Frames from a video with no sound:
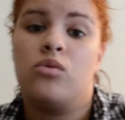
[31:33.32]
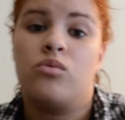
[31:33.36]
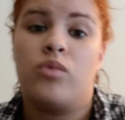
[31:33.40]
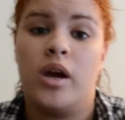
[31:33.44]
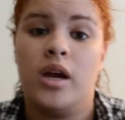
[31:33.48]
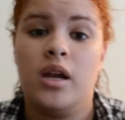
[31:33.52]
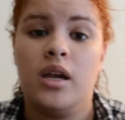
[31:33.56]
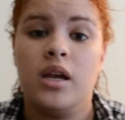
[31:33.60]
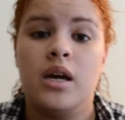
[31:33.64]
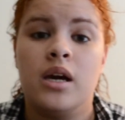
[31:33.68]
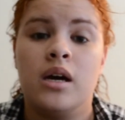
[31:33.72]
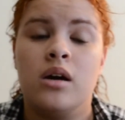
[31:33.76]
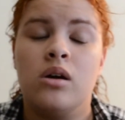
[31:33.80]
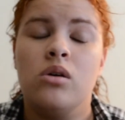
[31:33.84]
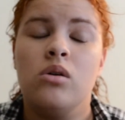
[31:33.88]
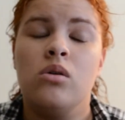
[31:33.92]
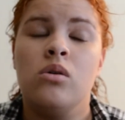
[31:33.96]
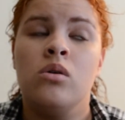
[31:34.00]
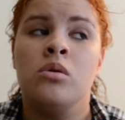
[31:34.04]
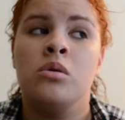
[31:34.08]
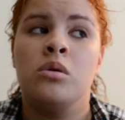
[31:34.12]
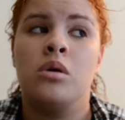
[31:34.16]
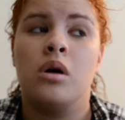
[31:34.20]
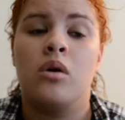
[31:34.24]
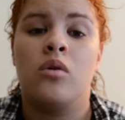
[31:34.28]
right
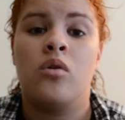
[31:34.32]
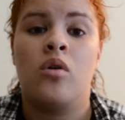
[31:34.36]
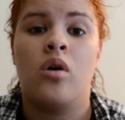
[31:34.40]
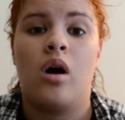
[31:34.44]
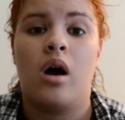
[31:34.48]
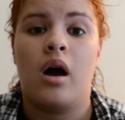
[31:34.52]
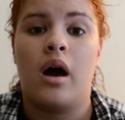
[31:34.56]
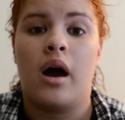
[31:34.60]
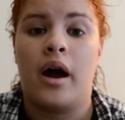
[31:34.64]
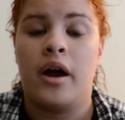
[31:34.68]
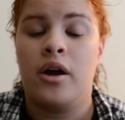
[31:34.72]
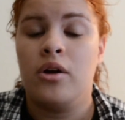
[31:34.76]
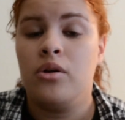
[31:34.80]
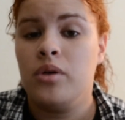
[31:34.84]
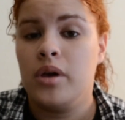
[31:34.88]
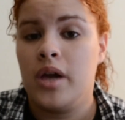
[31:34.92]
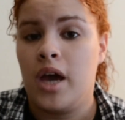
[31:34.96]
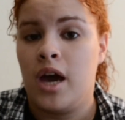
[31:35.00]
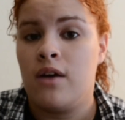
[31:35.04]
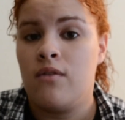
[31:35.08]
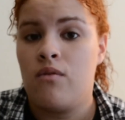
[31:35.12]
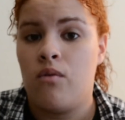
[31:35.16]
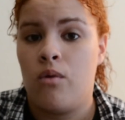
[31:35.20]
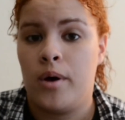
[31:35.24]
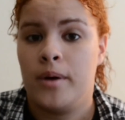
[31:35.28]
now, I only
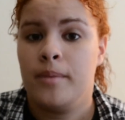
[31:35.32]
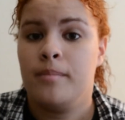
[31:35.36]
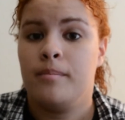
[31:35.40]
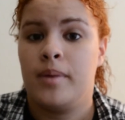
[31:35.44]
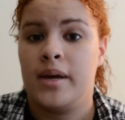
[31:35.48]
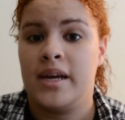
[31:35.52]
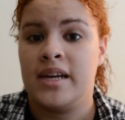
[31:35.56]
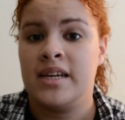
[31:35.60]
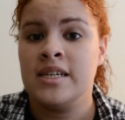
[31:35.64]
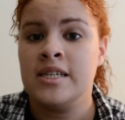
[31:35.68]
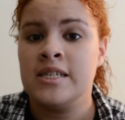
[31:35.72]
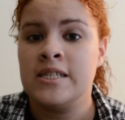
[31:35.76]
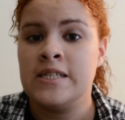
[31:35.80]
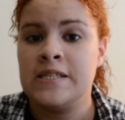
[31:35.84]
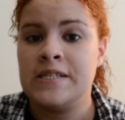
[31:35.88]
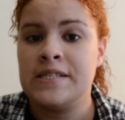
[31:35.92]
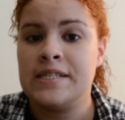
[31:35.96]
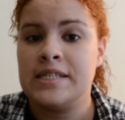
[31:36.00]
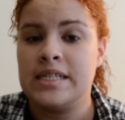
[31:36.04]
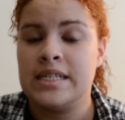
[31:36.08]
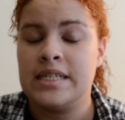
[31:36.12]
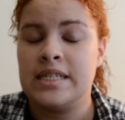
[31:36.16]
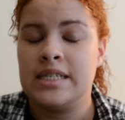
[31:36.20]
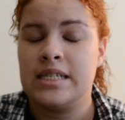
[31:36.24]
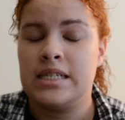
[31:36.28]
have one base.
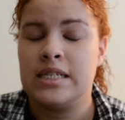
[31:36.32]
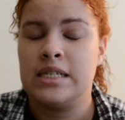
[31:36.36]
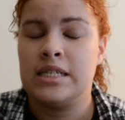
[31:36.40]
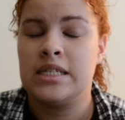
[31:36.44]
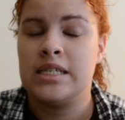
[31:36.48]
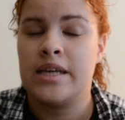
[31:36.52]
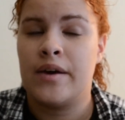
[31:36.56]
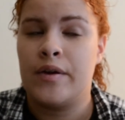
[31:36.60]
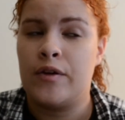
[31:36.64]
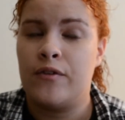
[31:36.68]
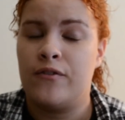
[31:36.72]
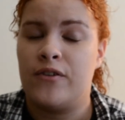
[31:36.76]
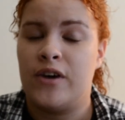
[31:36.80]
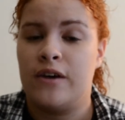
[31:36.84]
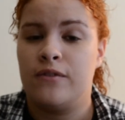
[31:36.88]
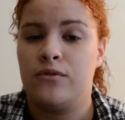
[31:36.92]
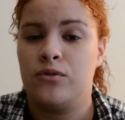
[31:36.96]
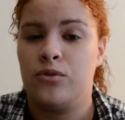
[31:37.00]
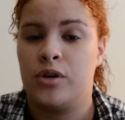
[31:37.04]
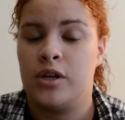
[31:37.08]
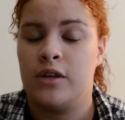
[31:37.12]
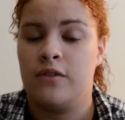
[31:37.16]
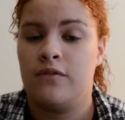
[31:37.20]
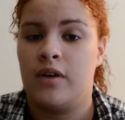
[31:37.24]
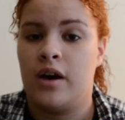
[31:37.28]
It's a
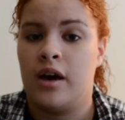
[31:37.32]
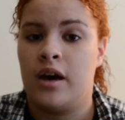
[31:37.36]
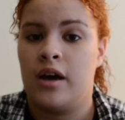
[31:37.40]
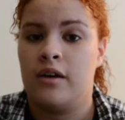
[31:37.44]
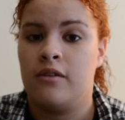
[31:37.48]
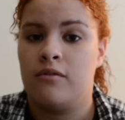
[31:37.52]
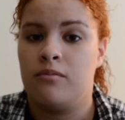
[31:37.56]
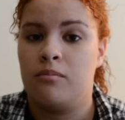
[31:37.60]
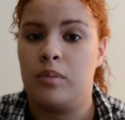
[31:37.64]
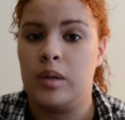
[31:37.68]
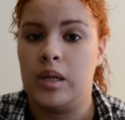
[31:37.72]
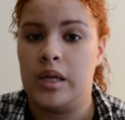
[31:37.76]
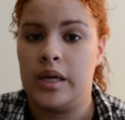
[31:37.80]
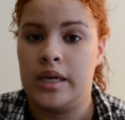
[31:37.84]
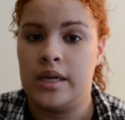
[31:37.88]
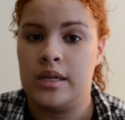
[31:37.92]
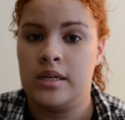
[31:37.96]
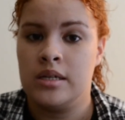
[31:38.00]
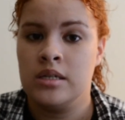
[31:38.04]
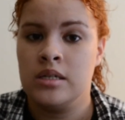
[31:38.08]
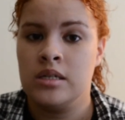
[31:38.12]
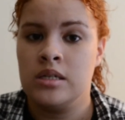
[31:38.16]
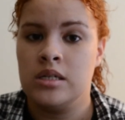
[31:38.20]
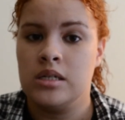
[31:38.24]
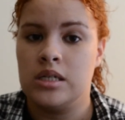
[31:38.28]
75-25
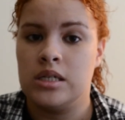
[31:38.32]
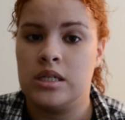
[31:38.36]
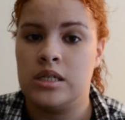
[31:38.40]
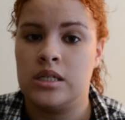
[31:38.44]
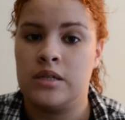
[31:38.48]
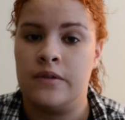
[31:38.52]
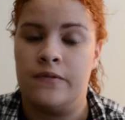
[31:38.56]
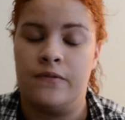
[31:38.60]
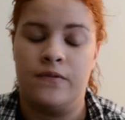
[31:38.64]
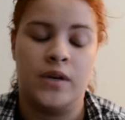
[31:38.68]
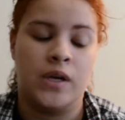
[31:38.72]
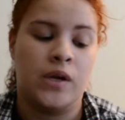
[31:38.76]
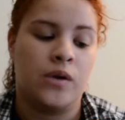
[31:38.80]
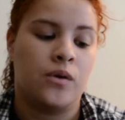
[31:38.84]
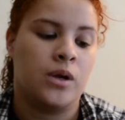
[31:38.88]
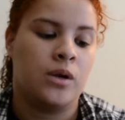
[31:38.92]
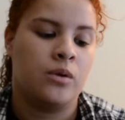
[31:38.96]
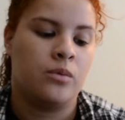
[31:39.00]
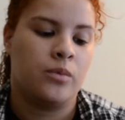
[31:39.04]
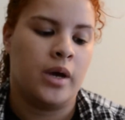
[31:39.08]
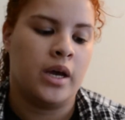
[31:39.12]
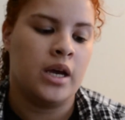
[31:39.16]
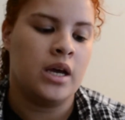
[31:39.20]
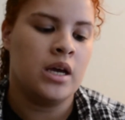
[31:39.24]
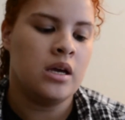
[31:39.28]
blend. It's a fingering
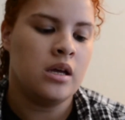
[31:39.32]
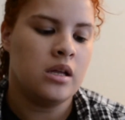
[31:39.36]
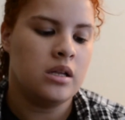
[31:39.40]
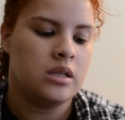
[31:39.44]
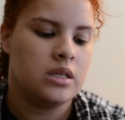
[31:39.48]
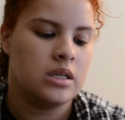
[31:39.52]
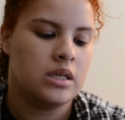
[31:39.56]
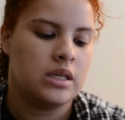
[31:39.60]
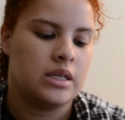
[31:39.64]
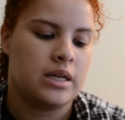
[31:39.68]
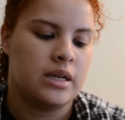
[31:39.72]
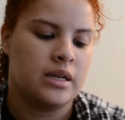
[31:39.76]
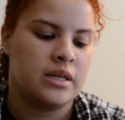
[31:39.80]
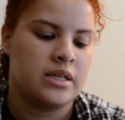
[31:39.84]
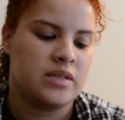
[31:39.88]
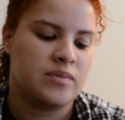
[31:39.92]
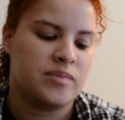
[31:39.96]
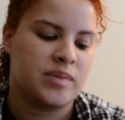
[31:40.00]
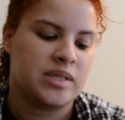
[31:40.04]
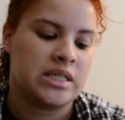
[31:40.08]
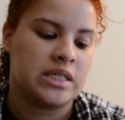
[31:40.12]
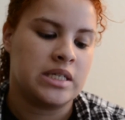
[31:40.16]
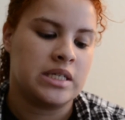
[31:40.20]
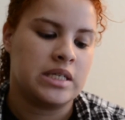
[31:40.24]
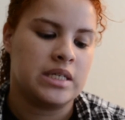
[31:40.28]
weight. It is
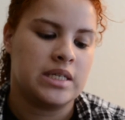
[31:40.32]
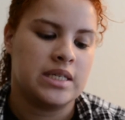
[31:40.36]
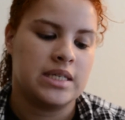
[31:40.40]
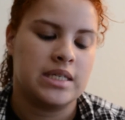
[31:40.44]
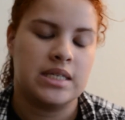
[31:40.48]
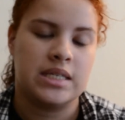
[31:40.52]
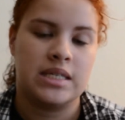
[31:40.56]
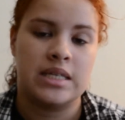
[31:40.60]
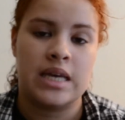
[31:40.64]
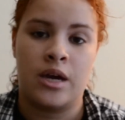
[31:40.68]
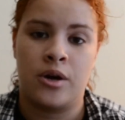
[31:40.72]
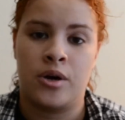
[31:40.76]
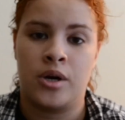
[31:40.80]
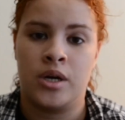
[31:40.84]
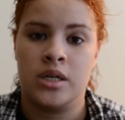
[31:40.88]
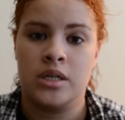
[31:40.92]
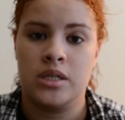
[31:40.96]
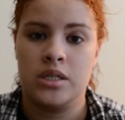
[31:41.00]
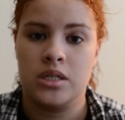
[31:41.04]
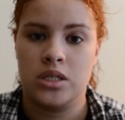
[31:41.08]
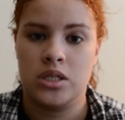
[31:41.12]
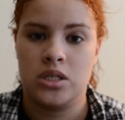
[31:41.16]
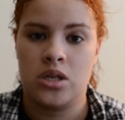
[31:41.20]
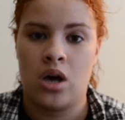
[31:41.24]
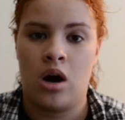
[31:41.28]
my Sarah
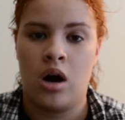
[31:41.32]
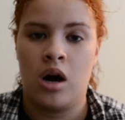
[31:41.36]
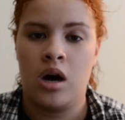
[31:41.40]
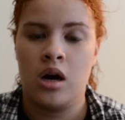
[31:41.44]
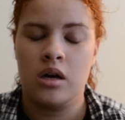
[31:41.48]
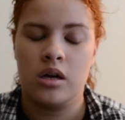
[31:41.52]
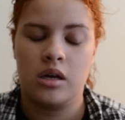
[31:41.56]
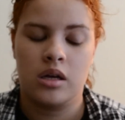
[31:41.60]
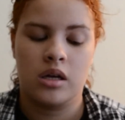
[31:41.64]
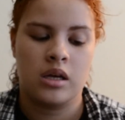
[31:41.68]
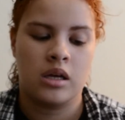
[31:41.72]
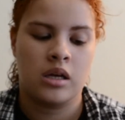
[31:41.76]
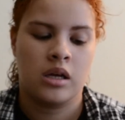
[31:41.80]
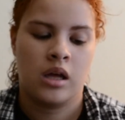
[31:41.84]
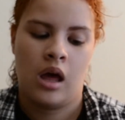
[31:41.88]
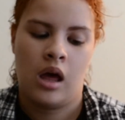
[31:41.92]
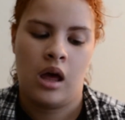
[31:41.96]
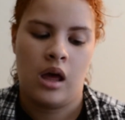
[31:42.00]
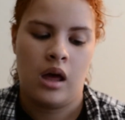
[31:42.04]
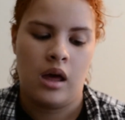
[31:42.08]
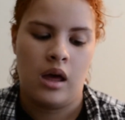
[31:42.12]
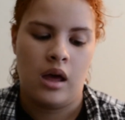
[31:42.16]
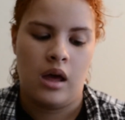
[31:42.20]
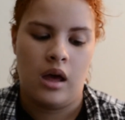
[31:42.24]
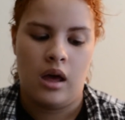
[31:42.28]
sock.
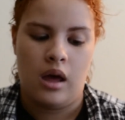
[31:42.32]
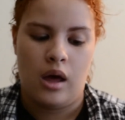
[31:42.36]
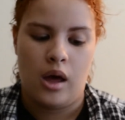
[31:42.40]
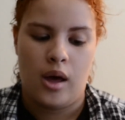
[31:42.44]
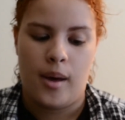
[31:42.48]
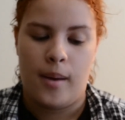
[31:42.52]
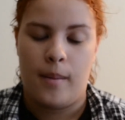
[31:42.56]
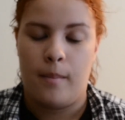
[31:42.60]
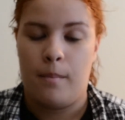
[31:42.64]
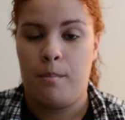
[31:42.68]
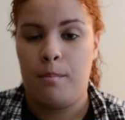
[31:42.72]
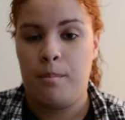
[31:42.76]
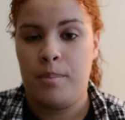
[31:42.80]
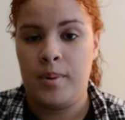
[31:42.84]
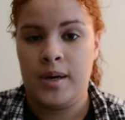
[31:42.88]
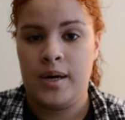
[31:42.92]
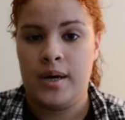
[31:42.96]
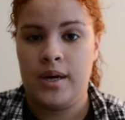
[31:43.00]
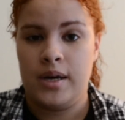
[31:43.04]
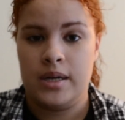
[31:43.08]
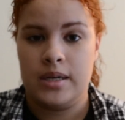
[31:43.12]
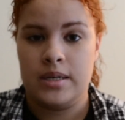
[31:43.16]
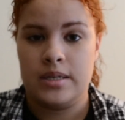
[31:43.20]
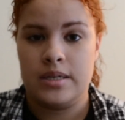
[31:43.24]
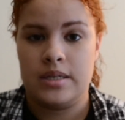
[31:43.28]

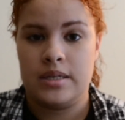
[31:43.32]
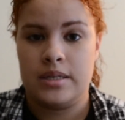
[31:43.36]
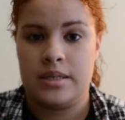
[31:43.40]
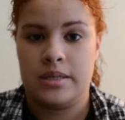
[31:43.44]
But